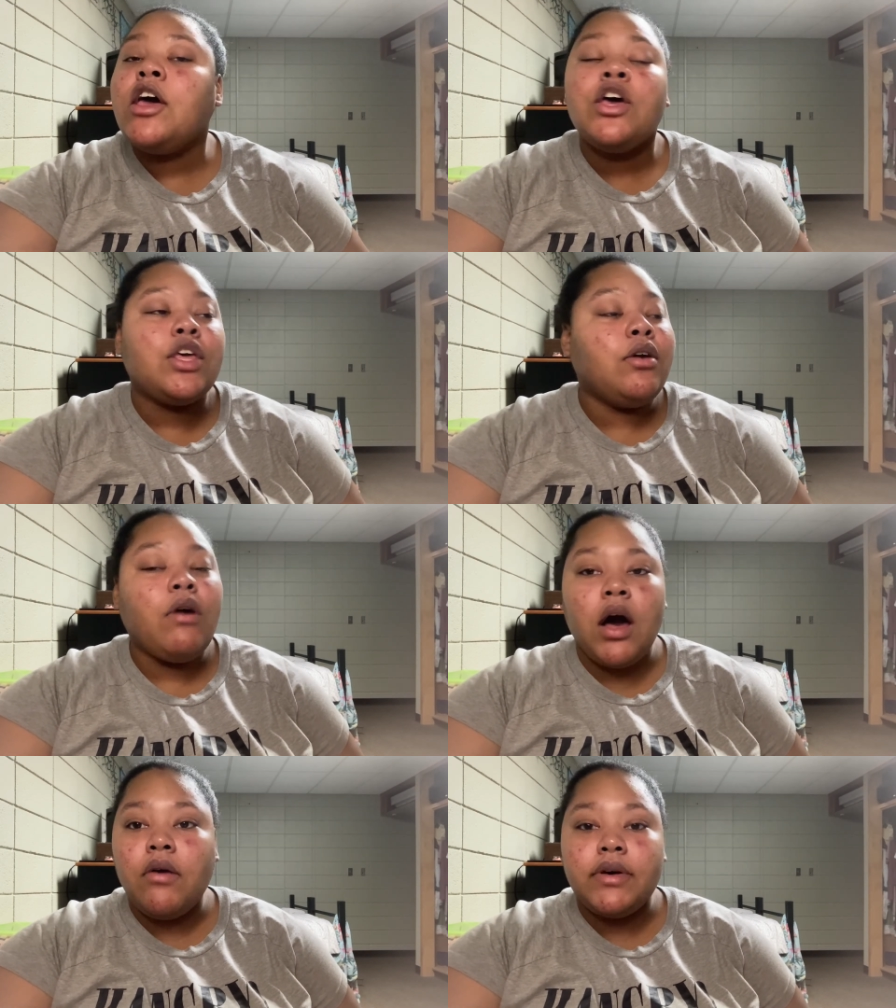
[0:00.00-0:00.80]
You
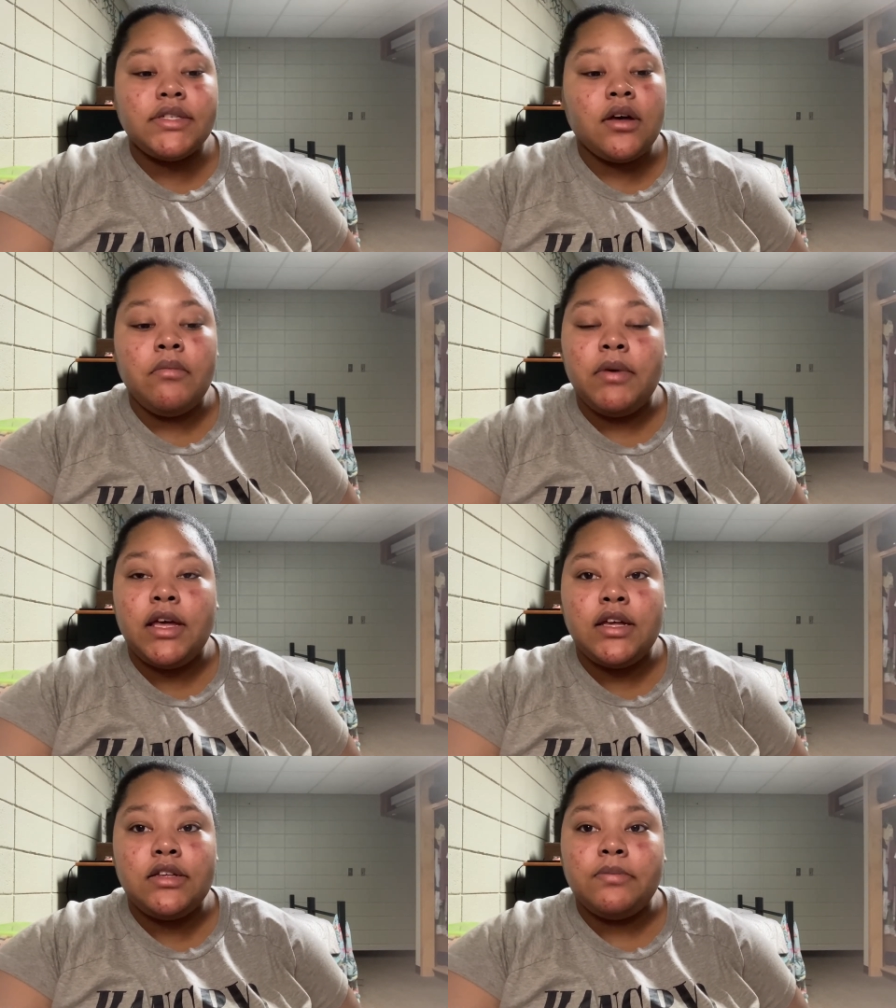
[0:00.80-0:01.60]
always gonna be
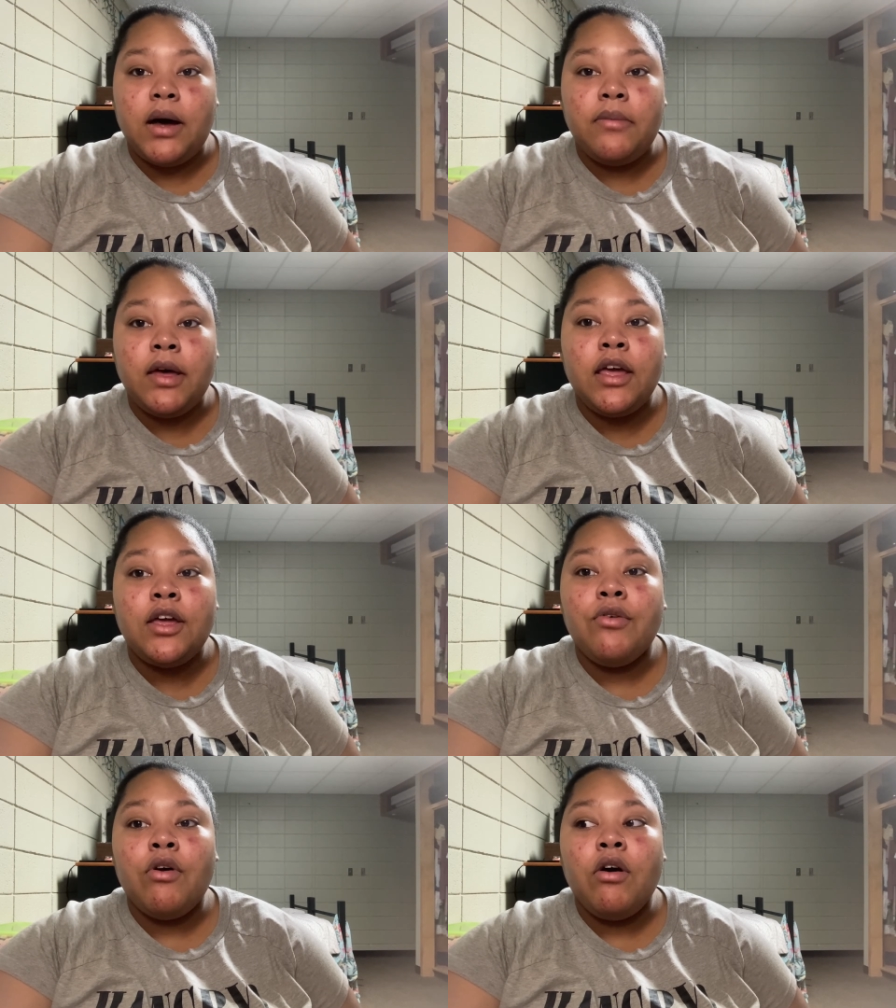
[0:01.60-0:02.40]
his mama, and
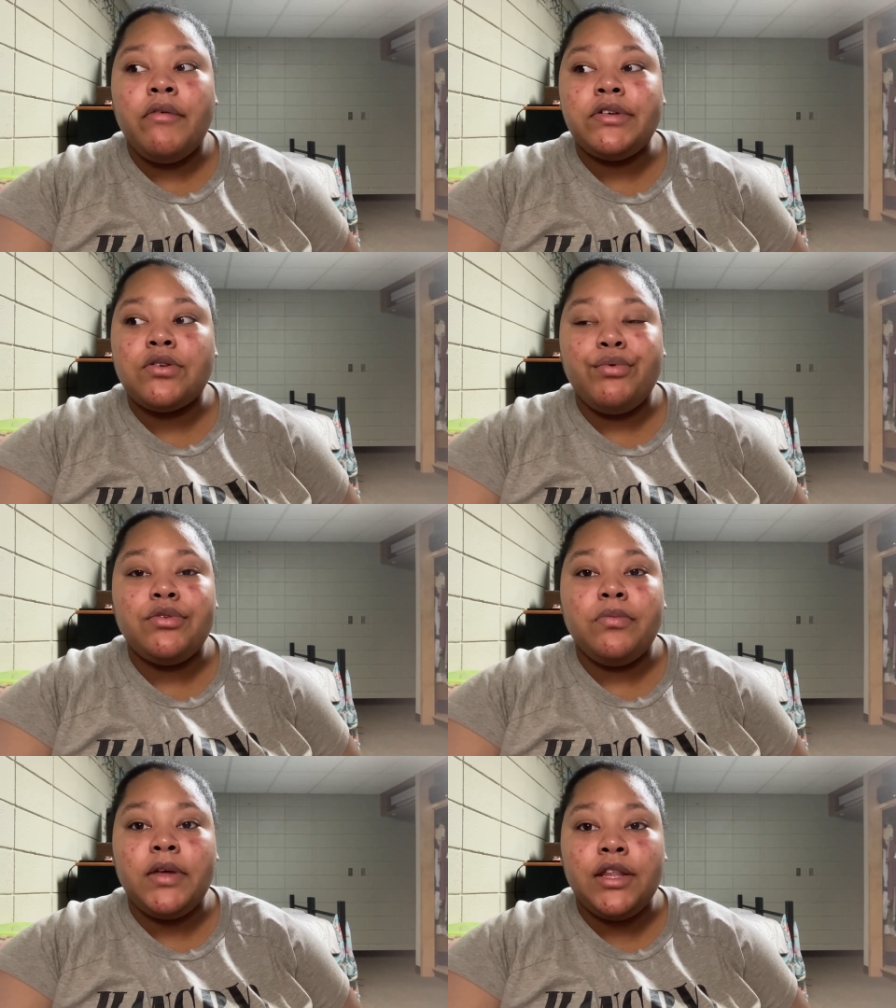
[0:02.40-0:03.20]
you're always going
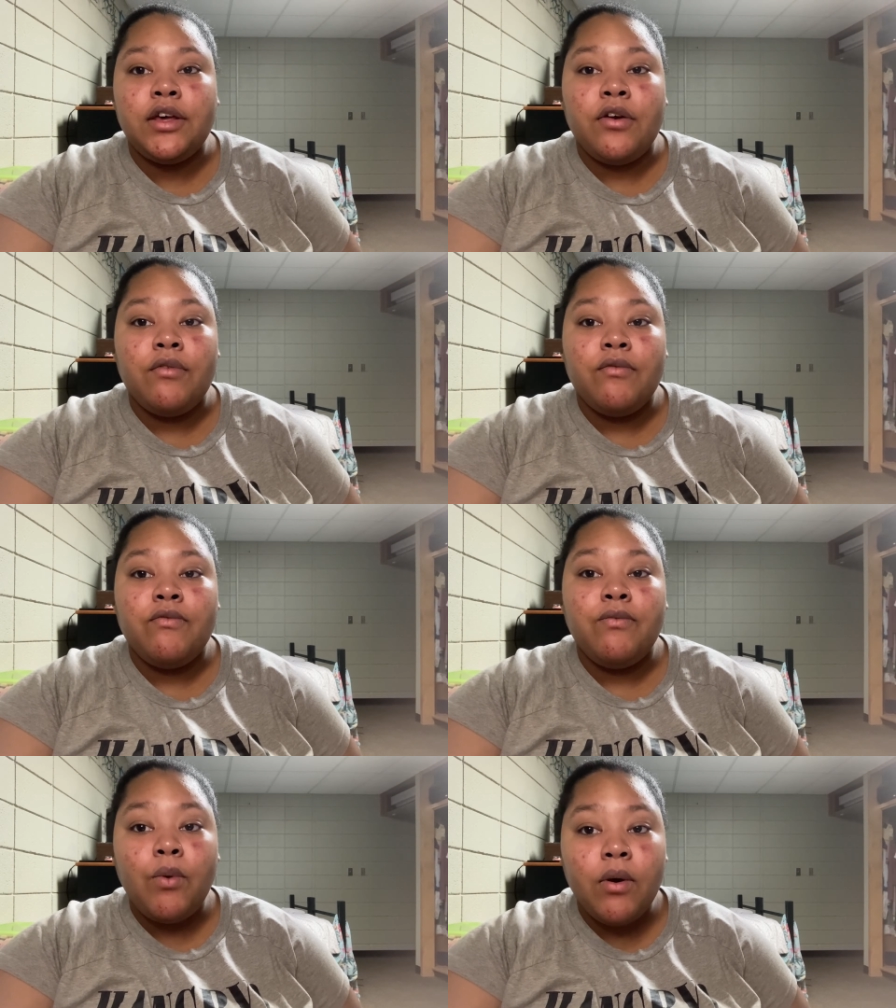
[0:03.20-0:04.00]
to be there
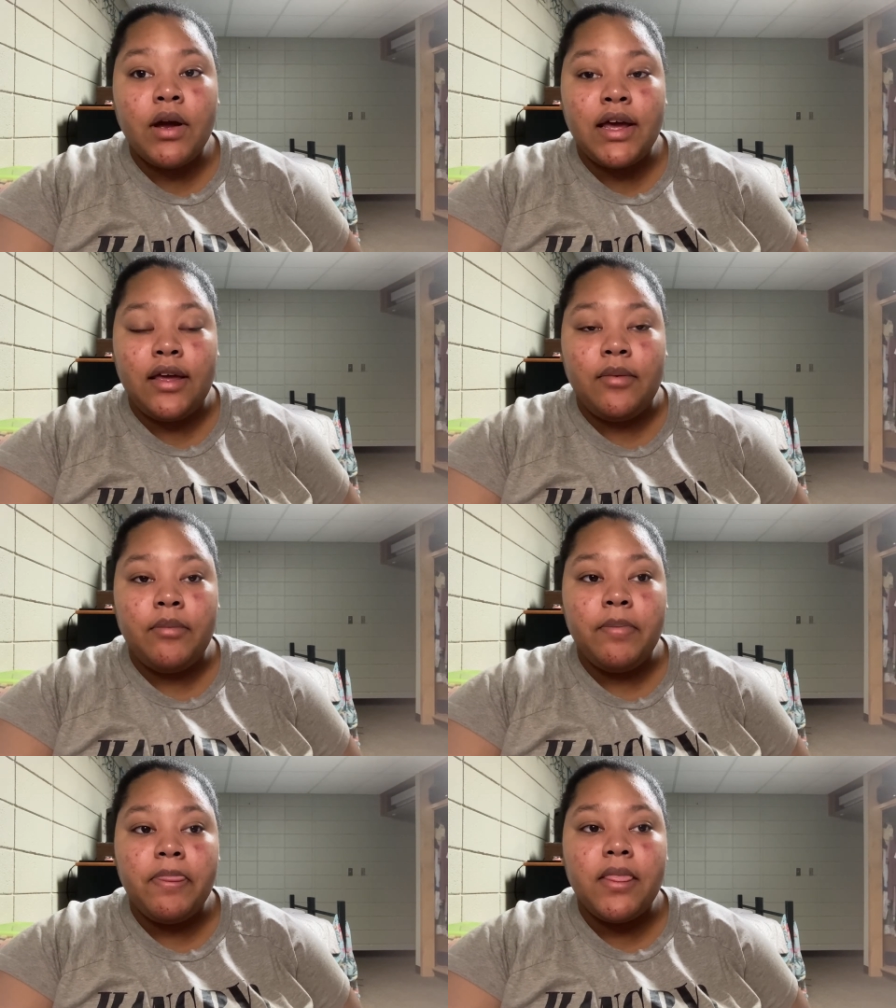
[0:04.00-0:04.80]
for
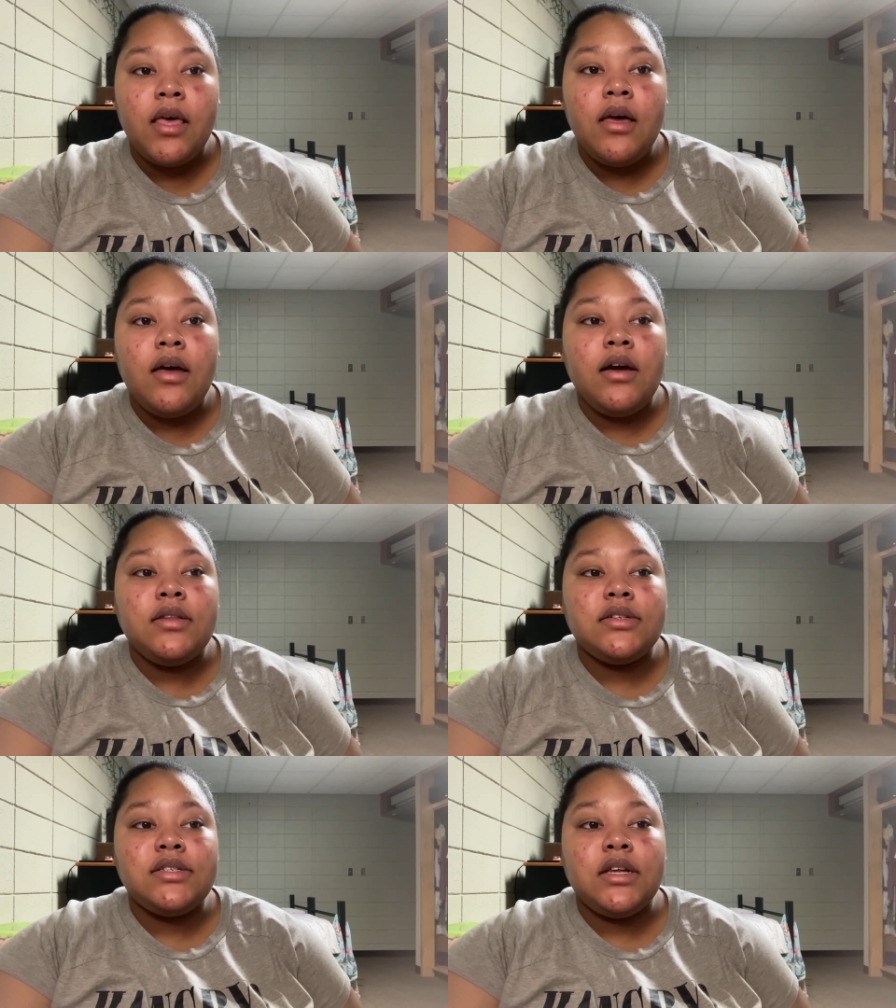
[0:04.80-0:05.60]
him in
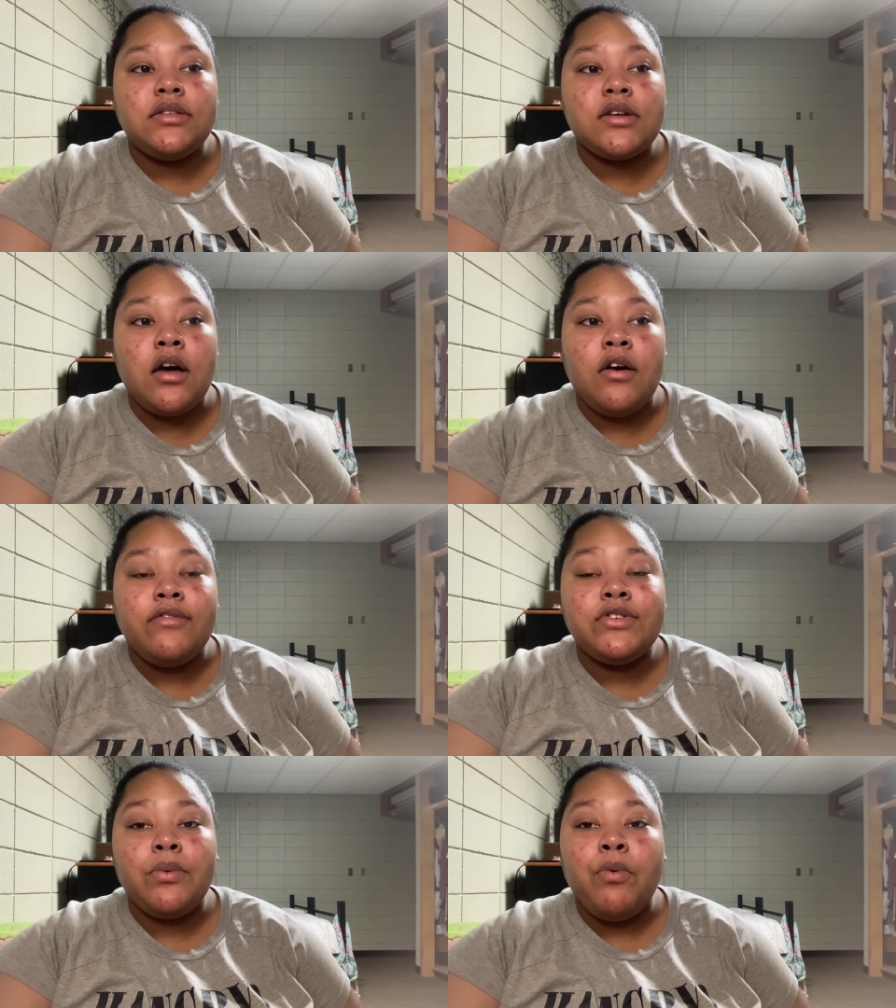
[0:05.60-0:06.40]
the sense of
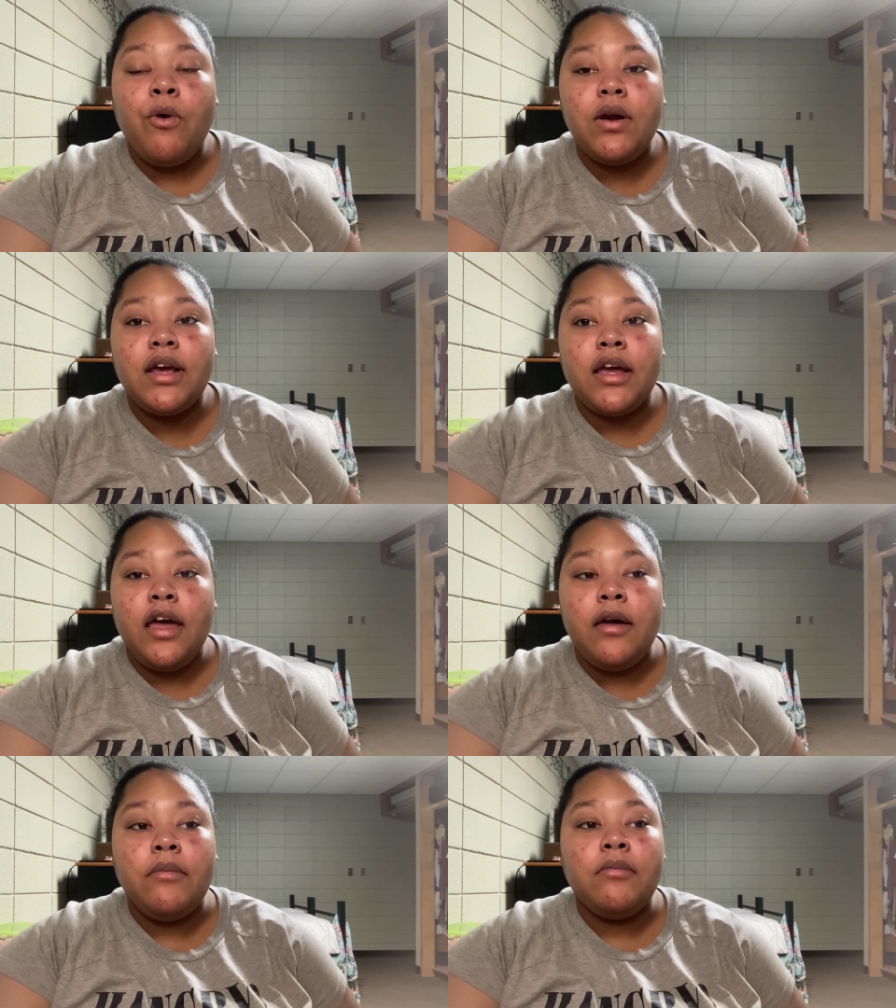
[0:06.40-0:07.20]
supporting
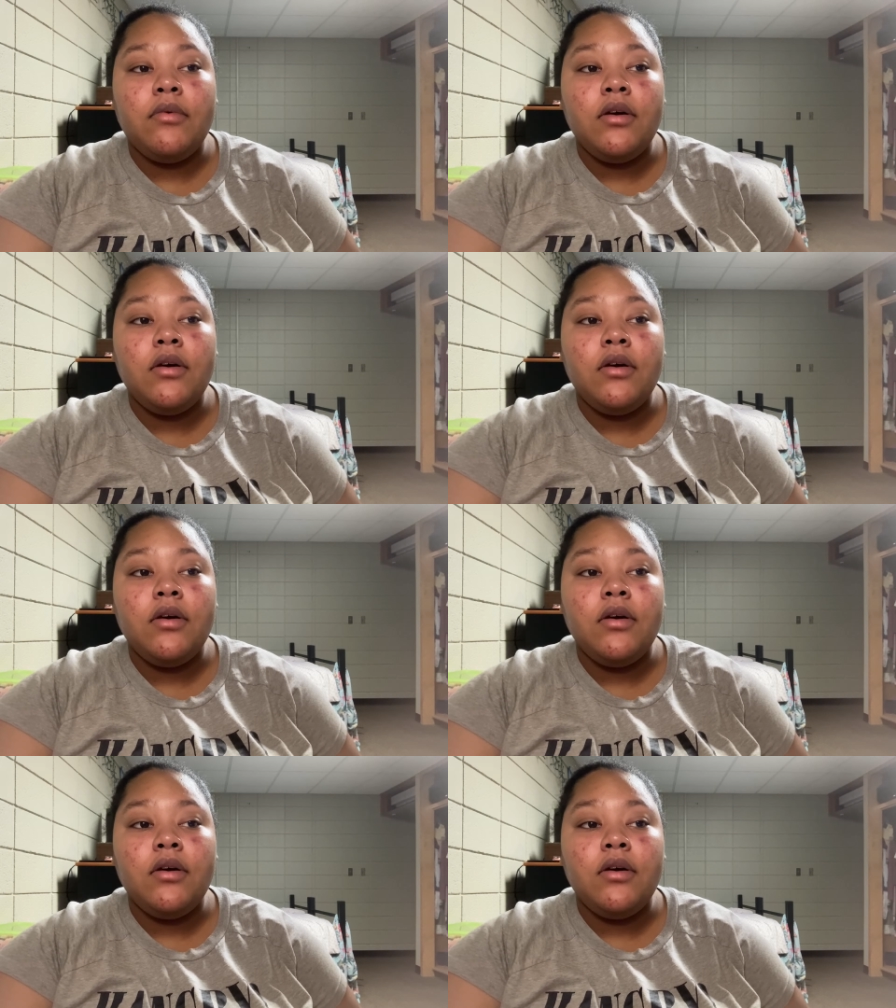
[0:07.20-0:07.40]
him.